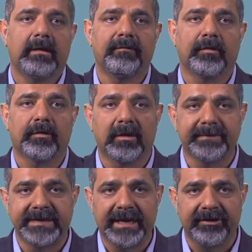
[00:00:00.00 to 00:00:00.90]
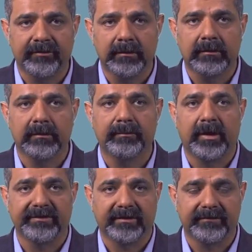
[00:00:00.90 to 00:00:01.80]
for computational
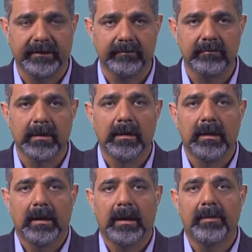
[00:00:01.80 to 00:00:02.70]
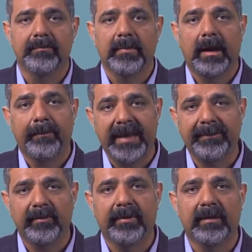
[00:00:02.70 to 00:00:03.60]
processing. A
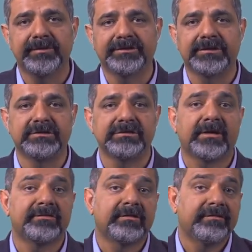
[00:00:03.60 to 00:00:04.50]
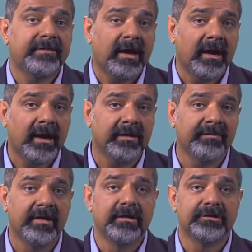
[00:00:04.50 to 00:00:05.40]
paper published in 2005
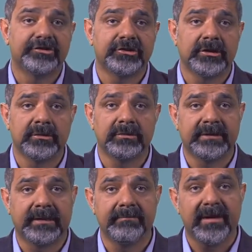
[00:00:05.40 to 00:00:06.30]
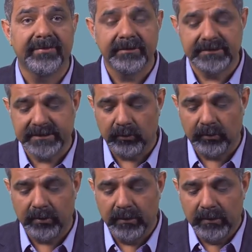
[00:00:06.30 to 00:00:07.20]
showed that methods that
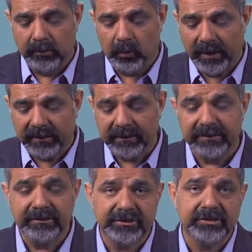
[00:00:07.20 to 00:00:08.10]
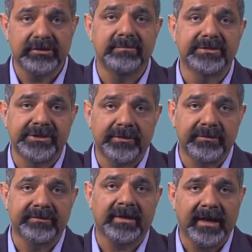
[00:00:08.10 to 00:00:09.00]
were well understood in material
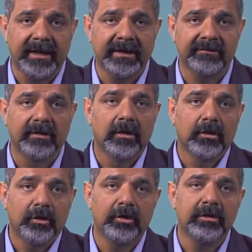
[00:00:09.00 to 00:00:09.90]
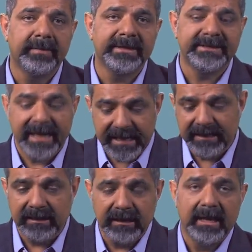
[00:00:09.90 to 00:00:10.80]
science could be
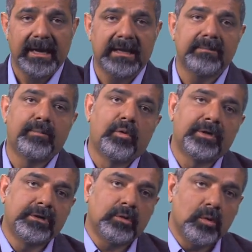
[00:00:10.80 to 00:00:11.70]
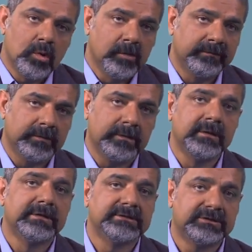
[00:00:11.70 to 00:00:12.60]
taken and ported over
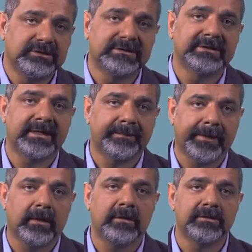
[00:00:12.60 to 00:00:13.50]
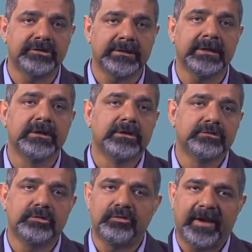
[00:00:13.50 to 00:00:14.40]
to synthetic biology
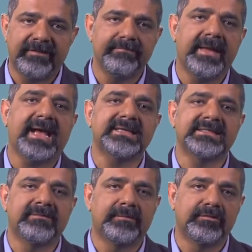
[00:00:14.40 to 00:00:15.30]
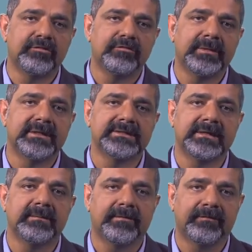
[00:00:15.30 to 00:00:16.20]
to drive massive improvements
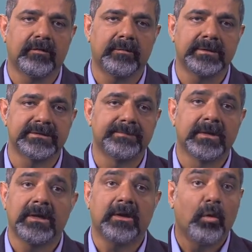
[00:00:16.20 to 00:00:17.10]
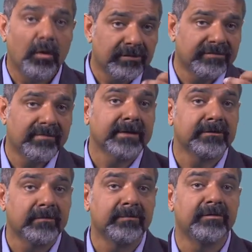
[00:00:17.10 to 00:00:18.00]
in performance, orders of
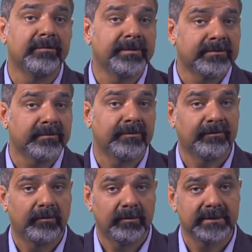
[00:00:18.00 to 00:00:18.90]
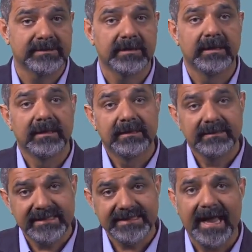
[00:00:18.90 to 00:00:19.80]
magnitude improvements in performance.
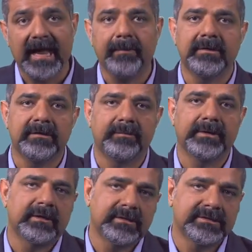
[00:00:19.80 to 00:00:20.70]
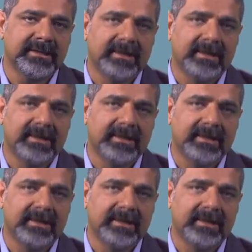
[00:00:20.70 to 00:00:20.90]
This happened because